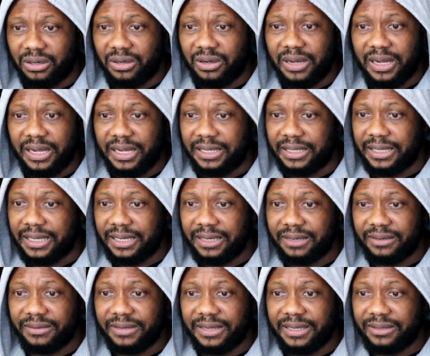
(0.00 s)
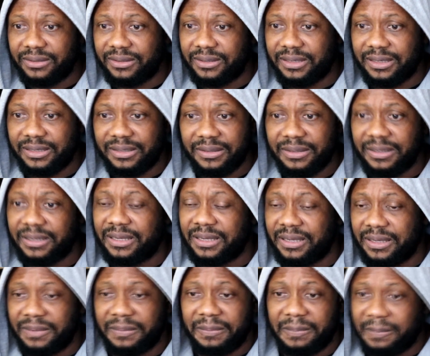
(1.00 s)
I can't even... I don't...
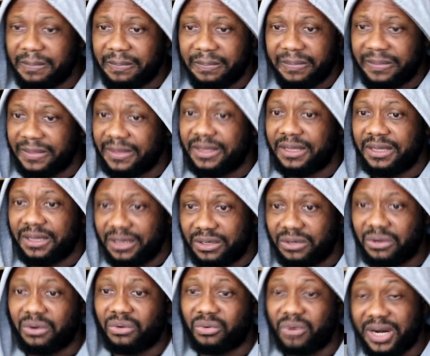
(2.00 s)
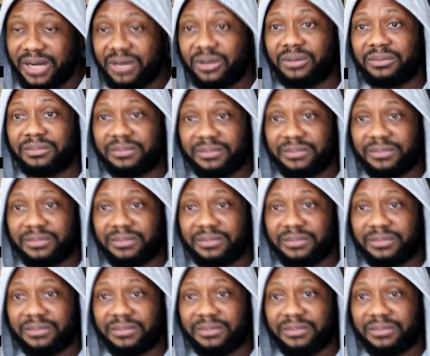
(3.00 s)
No, Randolph,